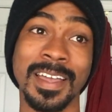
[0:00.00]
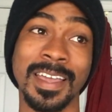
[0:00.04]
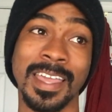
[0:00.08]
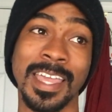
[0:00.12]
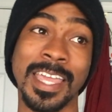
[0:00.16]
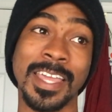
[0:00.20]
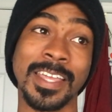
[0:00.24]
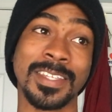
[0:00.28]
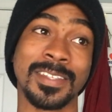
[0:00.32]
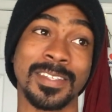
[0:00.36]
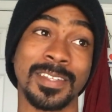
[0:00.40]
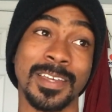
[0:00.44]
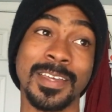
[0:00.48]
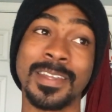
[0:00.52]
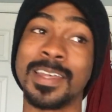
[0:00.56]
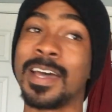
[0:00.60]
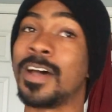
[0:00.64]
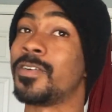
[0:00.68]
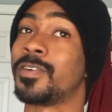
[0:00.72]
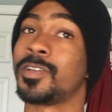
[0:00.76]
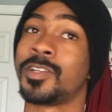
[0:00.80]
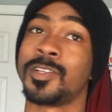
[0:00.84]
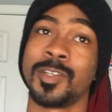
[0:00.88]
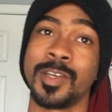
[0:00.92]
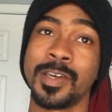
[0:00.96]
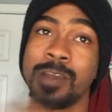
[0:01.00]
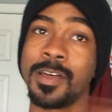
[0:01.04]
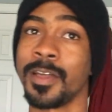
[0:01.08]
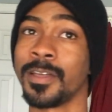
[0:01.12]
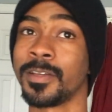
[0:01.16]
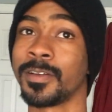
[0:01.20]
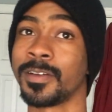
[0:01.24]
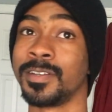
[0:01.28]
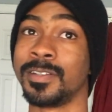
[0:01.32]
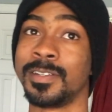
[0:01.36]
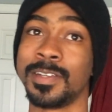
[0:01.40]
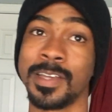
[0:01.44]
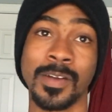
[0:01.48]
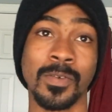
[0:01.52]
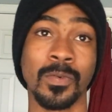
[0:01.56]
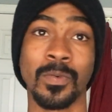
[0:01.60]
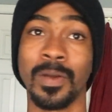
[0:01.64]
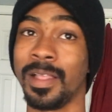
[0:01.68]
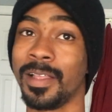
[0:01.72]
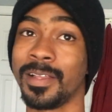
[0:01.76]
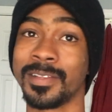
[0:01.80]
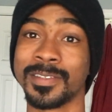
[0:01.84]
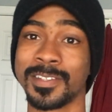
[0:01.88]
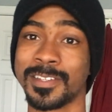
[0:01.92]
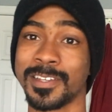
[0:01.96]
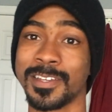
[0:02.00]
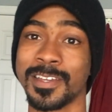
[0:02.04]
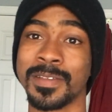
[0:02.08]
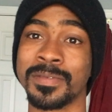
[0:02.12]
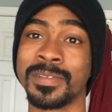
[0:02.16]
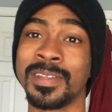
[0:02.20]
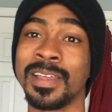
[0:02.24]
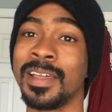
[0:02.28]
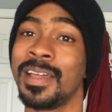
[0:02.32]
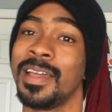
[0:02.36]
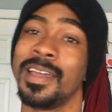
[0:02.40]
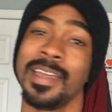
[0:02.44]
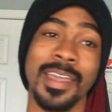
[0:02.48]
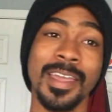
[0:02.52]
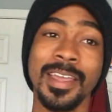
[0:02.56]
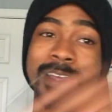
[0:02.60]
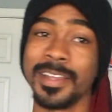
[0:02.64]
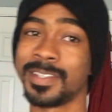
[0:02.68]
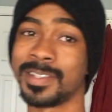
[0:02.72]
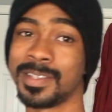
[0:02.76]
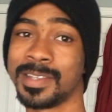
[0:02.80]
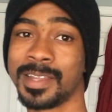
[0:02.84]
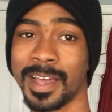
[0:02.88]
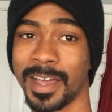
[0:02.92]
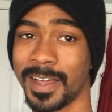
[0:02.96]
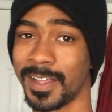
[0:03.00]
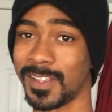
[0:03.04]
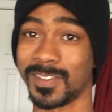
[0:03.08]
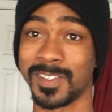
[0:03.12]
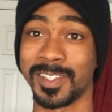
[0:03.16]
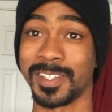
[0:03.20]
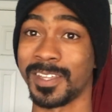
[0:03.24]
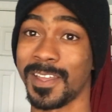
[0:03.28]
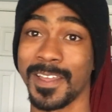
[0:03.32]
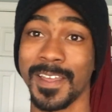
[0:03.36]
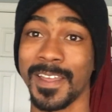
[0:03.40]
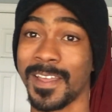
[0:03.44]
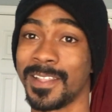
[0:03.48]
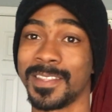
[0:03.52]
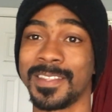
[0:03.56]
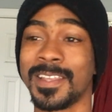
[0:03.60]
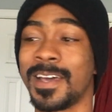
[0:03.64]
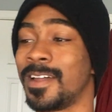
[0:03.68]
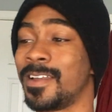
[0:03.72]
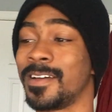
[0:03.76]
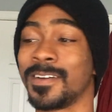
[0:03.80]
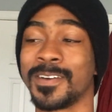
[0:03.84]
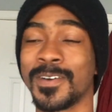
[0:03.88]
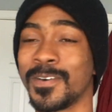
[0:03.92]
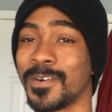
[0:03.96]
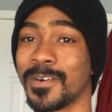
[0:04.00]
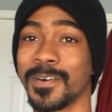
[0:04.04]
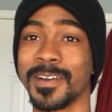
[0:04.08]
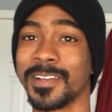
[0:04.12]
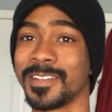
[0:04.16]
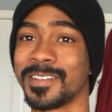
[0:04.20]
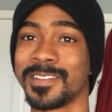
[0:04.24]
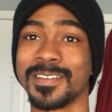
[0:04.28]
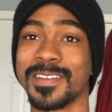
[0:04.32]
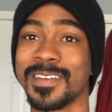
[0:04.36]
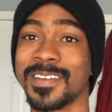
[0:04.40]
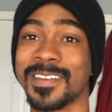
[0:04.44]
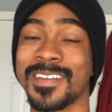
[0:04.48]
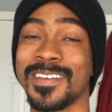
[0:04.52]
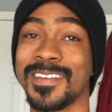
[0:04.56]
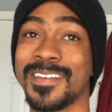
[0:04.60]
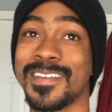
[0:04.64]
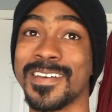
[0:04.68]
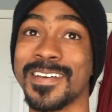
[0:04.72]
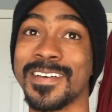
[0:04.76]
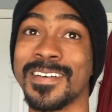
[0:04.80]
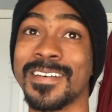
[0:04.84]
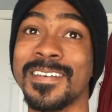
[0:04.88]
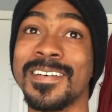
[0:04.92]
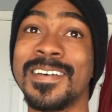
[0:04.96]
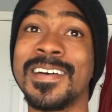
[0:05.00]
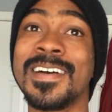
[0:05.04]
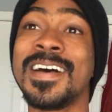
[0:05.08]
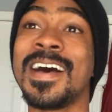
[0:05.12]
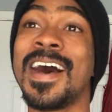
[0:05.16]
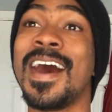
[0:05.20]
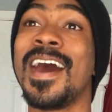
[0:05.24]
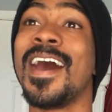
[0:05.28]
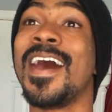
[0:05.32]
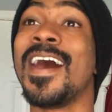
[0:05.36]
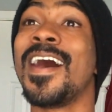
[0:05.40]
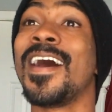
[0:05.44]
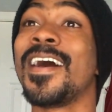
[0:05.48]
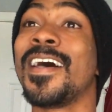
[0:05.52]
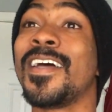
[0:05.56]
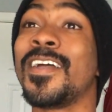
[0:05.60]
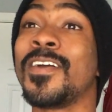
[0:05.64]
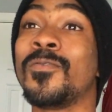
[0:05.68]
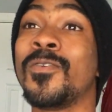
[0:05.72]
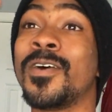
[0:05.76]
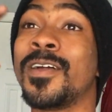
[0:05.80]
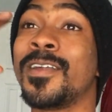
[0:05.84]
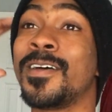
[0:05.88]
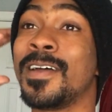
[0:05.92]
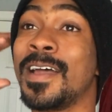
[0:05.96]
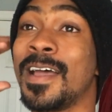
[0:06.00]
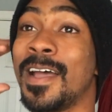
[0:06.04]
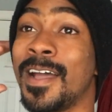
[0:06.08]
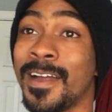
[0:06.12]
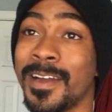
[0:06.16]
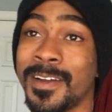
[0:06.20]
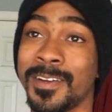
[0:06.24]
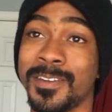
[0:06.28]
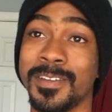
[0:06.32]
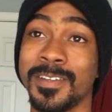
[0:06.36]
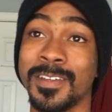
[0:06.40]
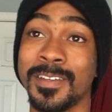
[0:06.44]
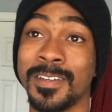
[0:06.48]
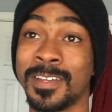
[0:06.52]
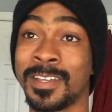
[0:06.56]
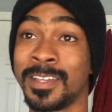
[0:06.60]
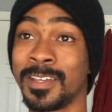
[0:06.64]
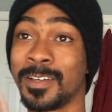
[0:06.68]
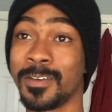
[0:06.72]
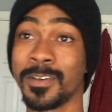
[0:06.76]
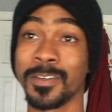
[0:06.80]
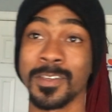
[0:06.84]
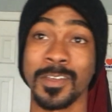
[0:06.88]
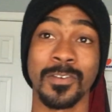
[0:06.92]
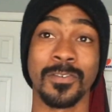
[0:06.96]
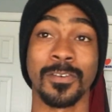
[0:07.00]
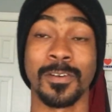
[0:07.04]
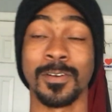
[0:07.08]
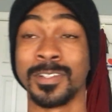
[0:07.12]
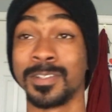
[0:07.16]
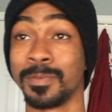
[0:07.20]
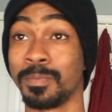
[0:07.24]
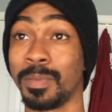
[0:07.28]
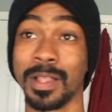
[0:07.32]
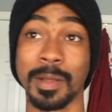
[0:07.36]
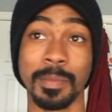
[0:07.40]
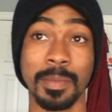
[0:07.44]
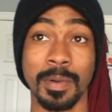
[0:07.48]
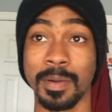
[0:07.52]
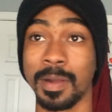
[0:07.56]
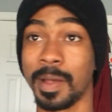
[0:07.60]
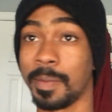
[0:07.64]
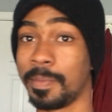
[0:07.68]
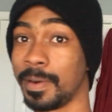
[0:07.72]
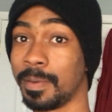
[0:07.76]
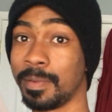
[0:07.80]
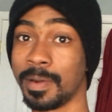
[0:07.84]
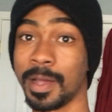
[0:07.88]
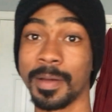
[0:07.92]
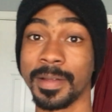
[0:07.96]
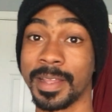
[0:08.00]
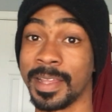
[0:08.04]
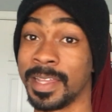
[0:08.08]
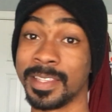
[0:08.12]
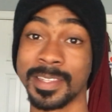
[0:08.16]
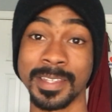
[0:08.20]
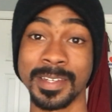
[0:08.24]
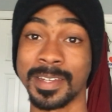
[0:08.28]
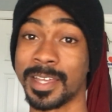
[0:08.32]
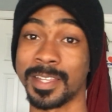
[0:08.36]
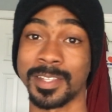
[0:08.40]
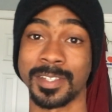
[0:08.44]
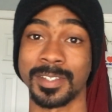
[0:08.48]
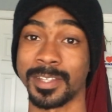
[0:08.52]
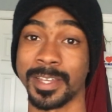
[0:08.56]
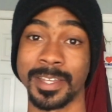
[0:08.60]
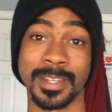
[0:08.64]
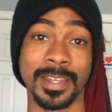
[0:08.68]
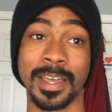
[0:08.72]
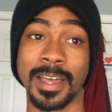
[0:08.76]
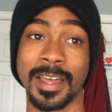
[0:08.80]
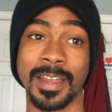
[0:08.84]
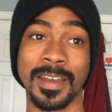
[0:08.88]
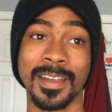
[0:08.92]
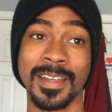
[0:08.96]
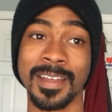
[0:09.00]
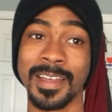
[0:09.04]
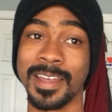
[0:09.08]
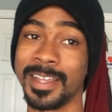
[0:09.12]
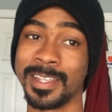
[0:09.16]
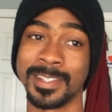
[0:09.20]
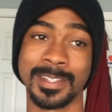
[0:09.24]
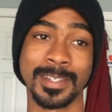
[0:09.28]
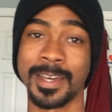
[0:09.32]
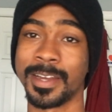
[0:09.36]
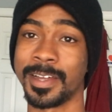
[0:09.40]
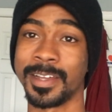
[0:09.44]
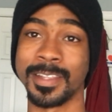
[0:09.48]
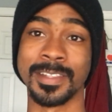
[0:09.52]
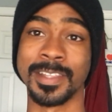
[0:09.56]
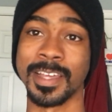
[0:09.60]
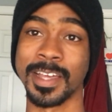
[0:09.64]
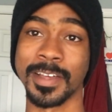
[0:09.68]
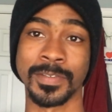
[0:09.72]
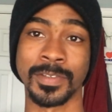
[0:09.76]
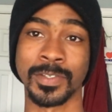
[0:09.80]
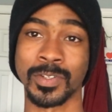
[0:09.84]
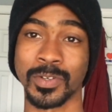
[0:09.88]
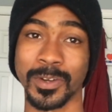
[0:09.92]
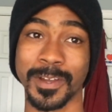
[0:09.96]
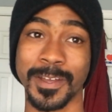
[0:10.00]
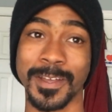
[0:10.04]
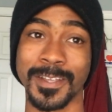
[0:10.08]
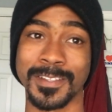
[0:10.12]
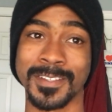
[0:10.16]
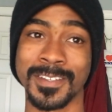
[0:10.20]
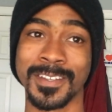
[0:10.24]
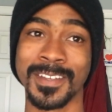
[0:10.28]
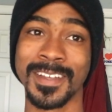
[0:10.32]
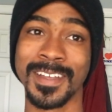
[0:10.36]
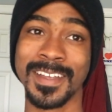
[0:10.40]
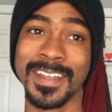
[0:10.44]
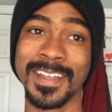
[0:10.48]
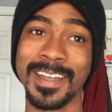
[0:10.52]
He said I was shit on your dead relatives. He is not saying that, of course, like, you know, I want to actually kill you and blah, blah, blah, blah, blah. He did not say that. It's not a death threat.